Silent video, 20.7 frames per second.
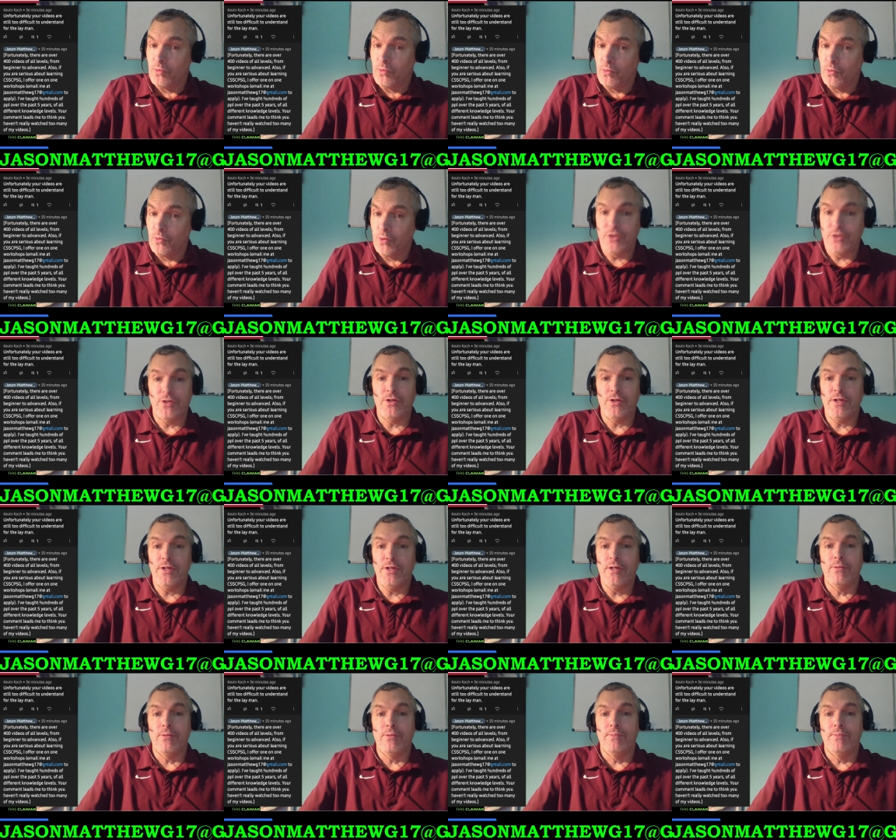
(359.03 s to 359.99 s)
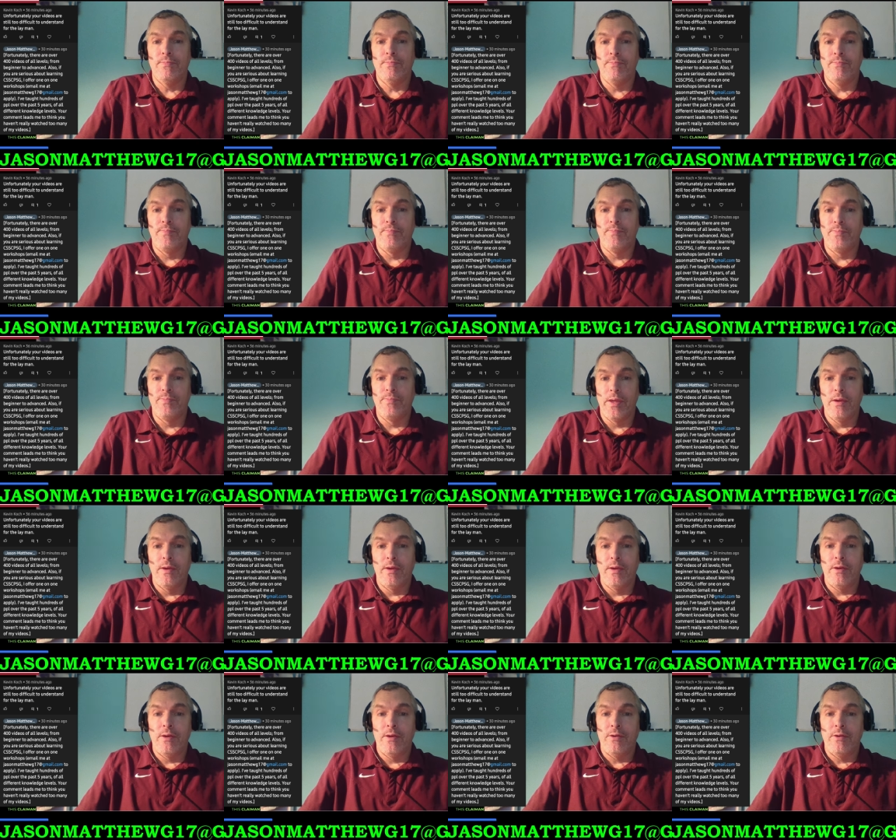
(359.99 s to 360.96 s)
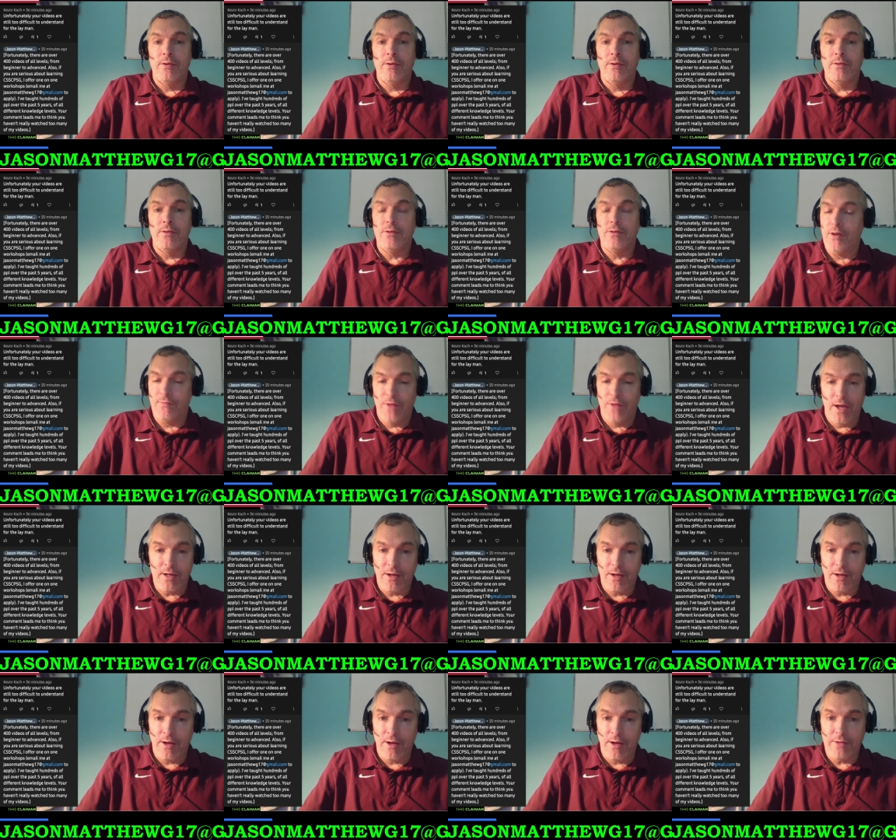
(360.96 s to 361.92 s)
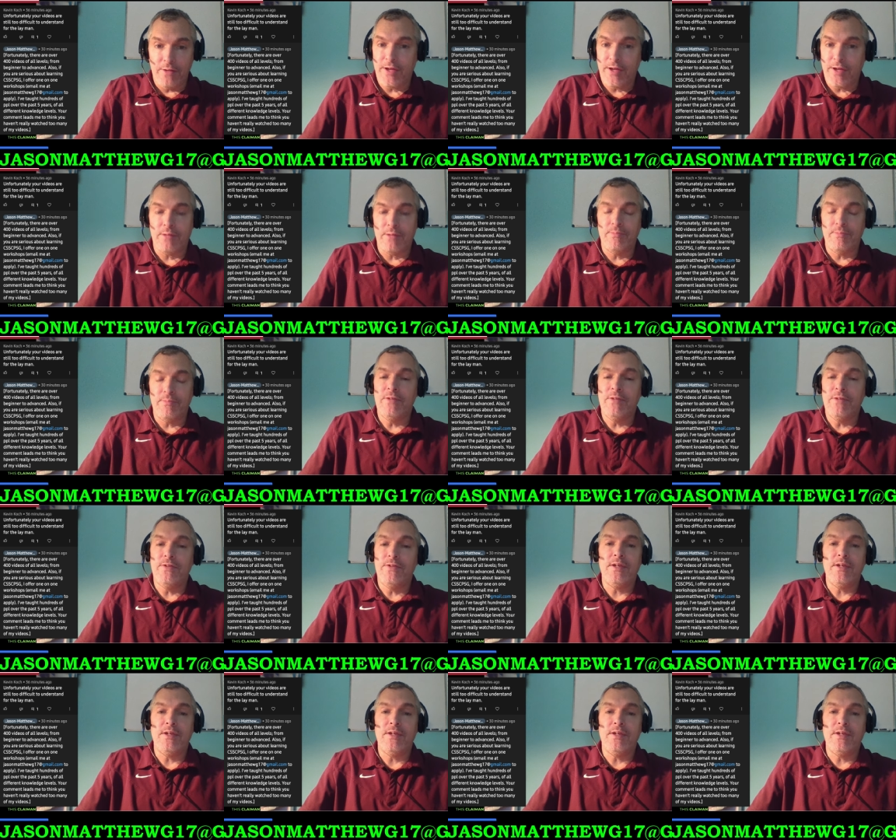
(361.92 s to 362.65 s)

which are you? You have not contacted me via